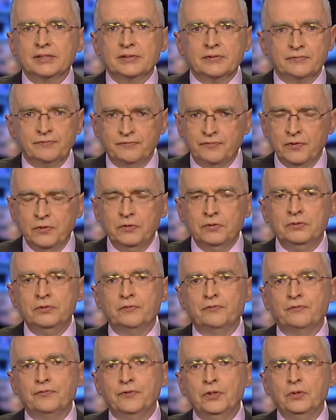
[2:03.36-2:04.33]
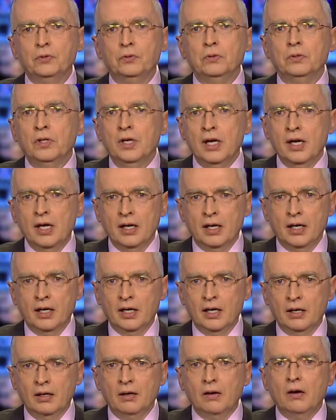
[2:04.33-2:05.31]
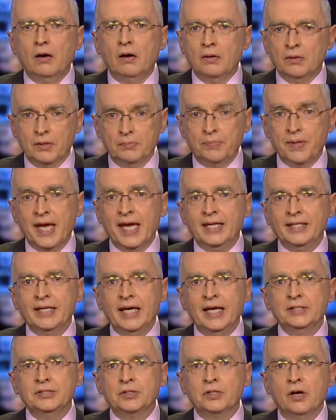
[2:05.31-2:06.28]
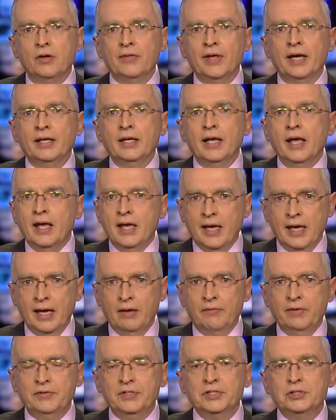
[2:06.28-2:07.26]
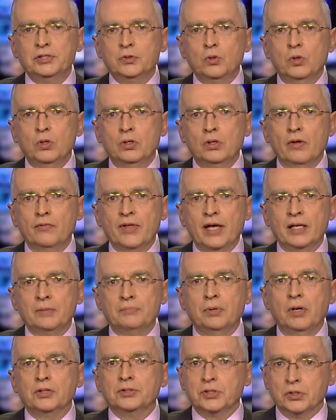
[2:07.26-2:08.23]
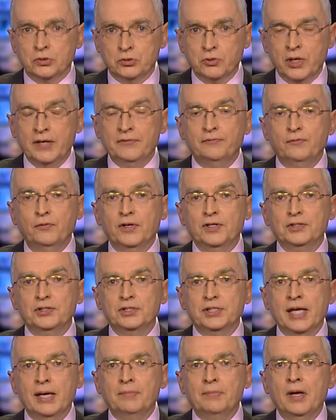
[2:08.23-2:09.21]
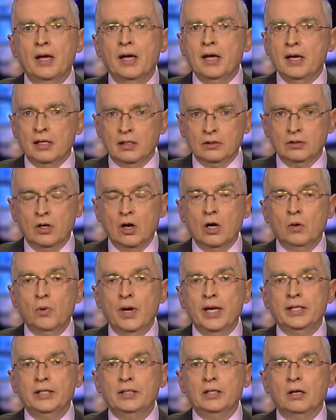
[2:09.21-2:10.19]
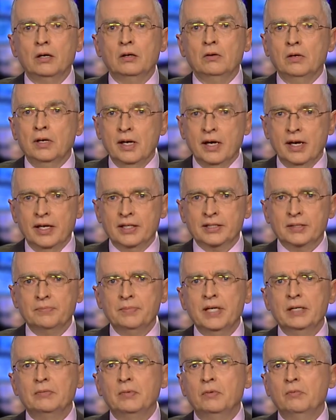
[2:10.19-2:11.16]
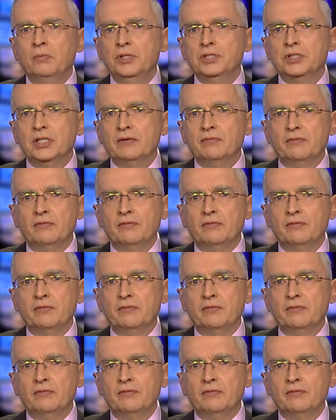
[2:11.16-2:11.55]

the food, the fuel, the Band-Aids and all that, and we've just torn all that apart. So great first step, long way to go. As a minimum, we should have